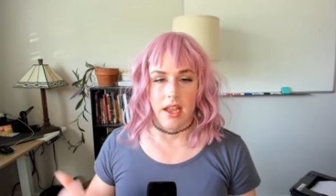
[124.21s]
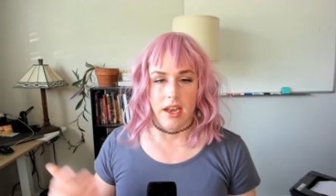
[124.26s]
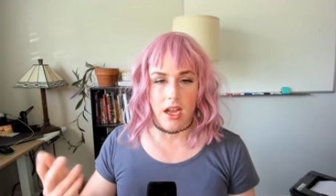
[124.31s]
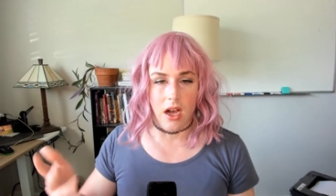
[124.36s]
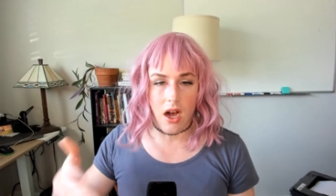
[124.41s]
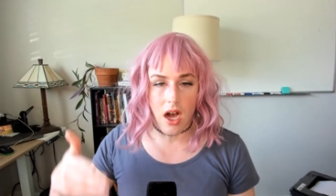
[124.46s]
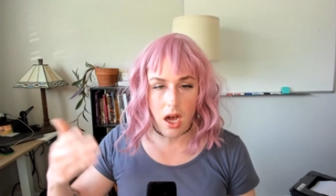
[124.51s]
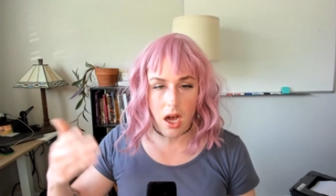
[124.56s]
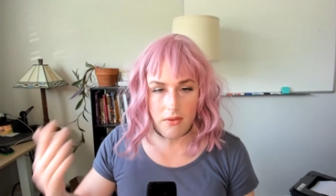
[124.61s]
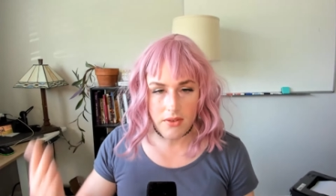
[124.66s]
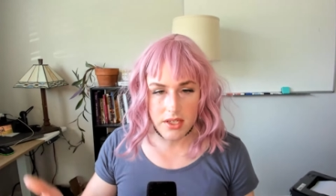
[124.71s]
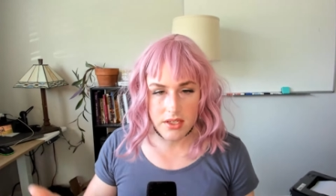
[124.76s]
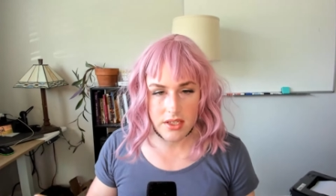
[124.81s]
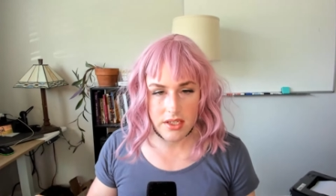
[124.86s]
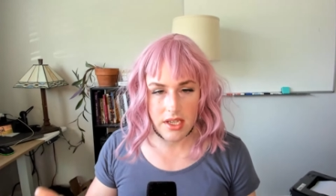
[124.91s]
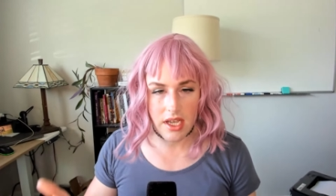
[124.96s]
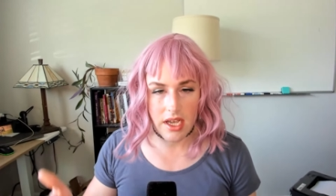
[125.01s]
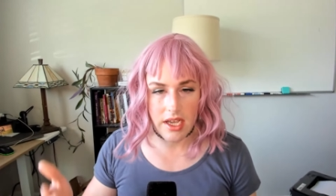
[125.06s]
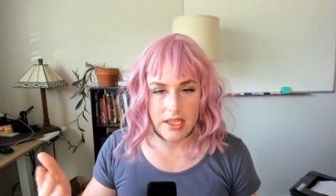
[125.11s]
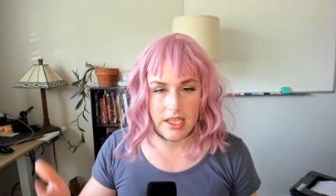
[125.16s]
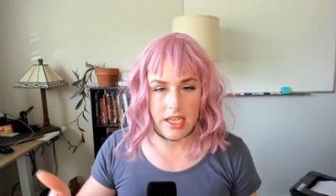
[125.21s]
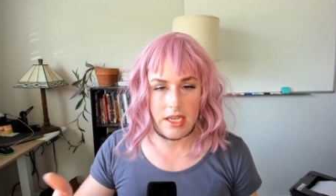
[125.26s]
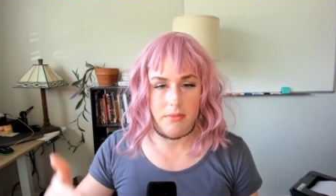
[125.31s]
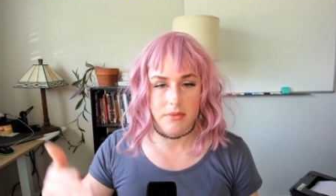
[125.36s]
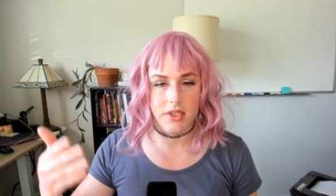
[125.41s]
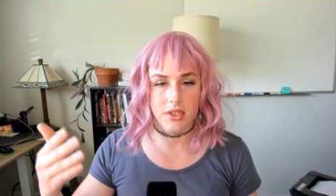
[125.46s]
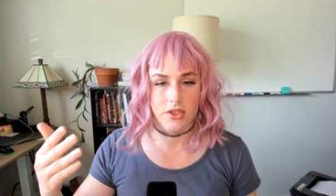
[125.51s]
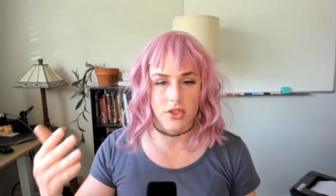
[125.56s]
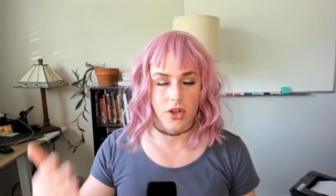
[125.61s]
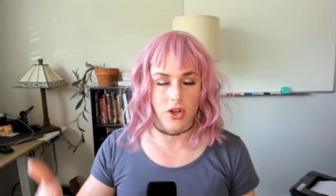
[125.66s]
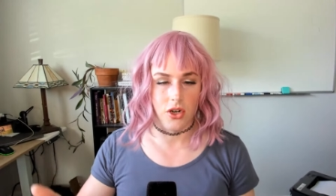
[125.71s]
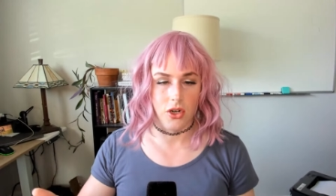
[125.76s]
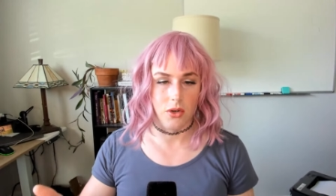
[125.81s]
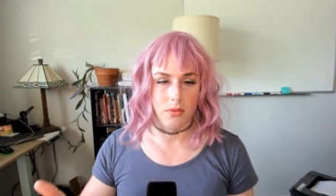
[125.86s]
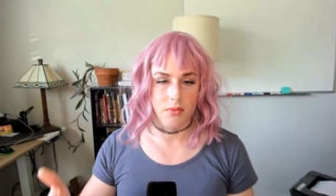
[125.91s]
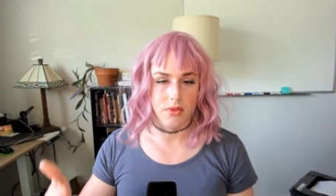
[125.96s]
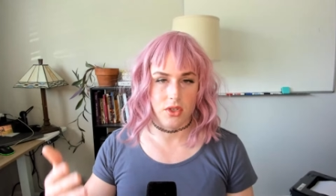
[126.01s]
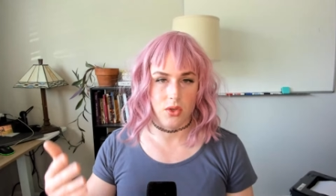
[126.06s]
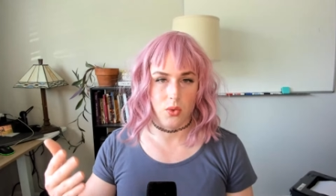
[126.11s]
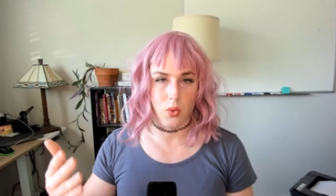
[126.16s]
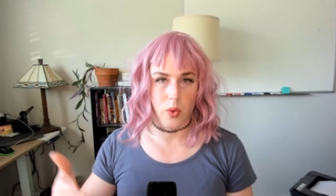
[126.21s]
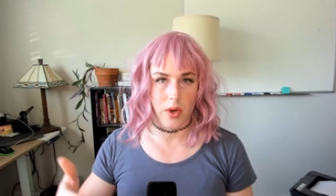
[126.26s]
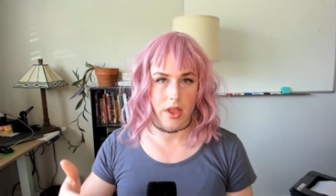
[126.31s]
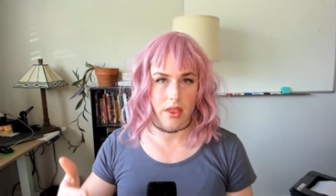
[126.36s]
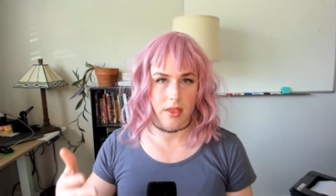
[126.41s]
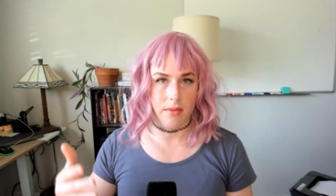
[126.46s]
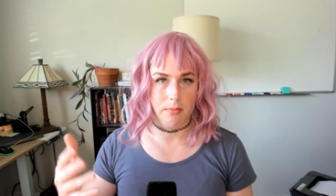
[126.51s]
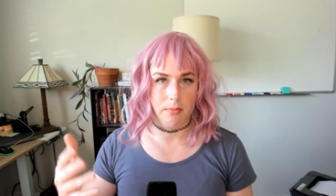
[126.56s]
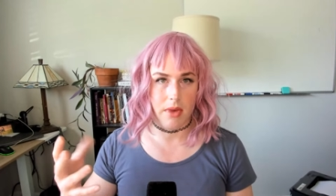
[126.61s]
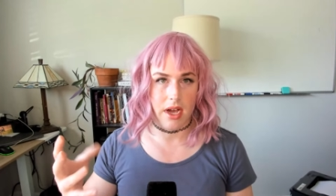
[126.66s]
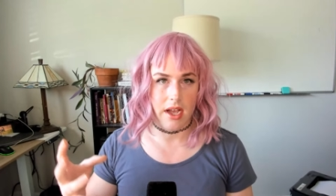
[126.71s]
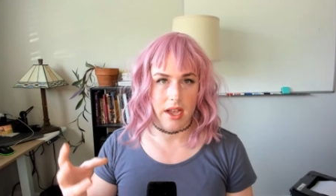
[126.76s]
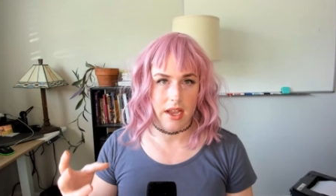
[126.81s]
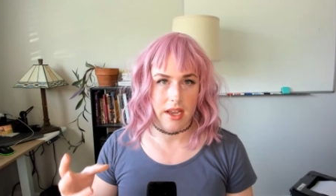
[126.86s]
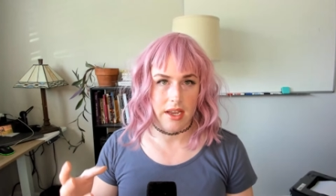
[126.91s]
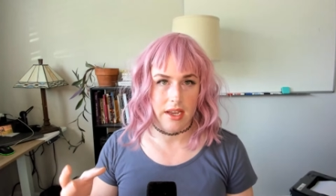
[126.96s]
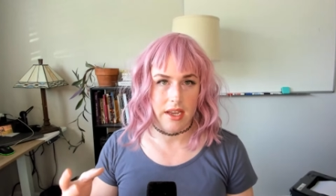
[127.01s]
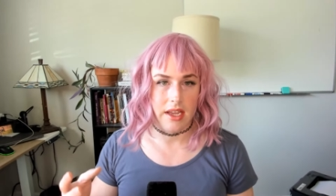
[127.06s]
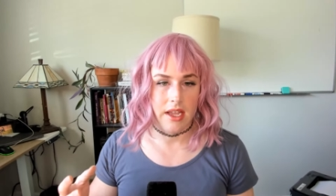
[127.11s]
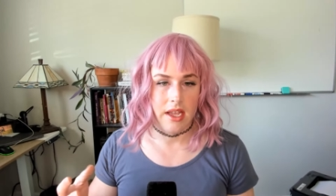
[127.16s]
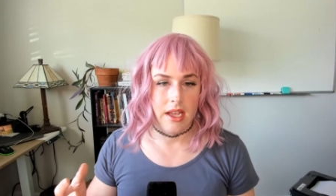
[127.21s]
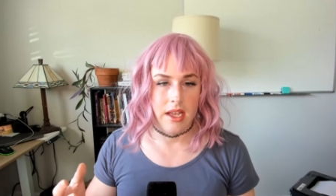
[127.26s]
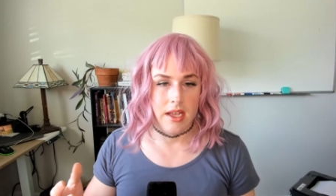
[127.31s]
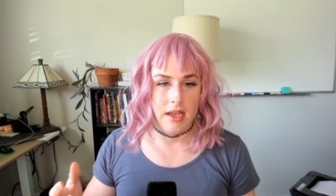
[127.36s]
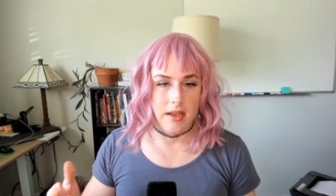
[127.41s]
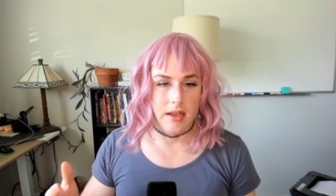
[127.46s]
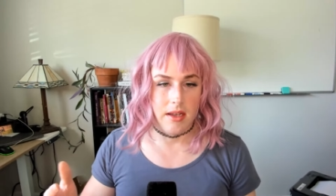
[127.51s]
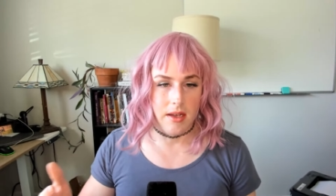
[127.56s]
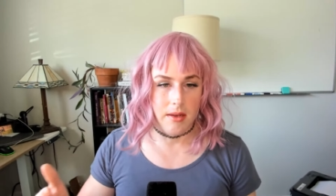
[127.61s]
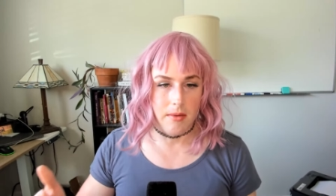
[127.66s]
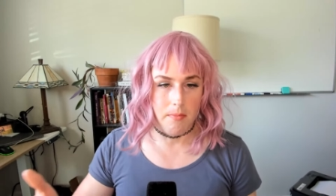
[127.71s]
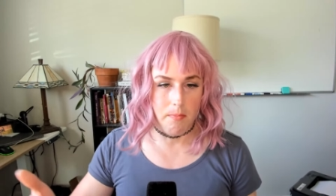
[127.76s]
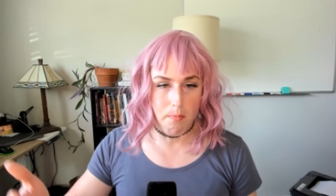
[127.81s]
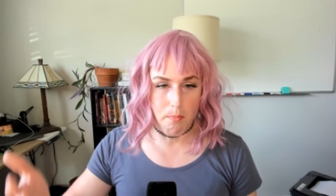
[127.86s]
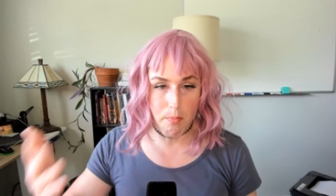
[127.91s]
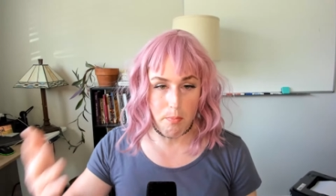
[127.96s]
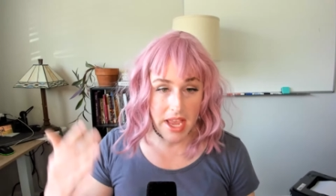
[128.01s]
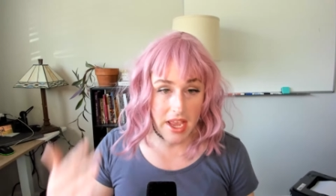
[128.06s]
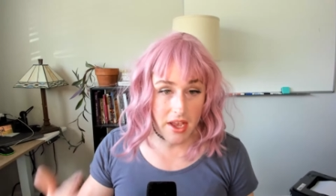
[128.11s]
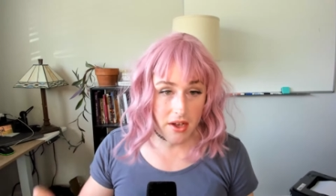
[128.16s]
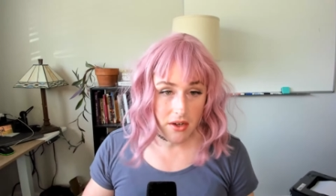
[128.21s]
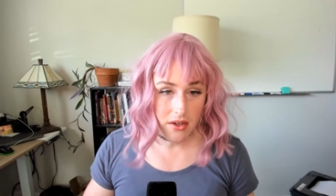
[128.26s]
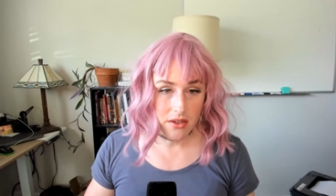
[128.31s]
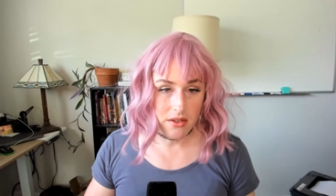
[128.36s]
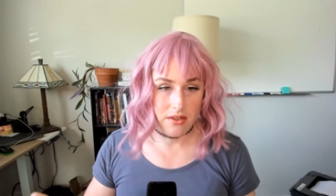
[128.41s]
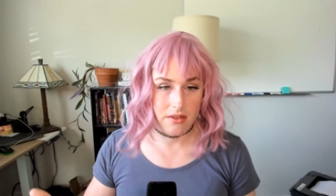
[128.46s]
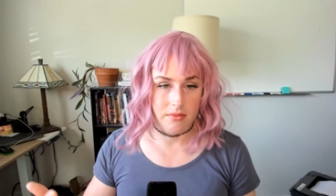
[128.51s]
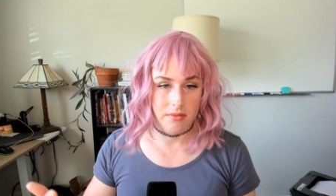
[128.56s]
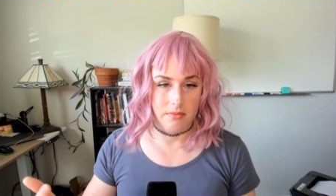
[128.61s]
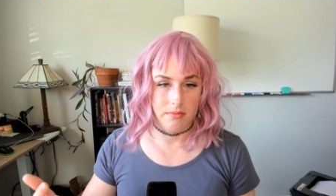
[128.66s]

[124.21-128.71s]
Now, obviously, I came to terms with my male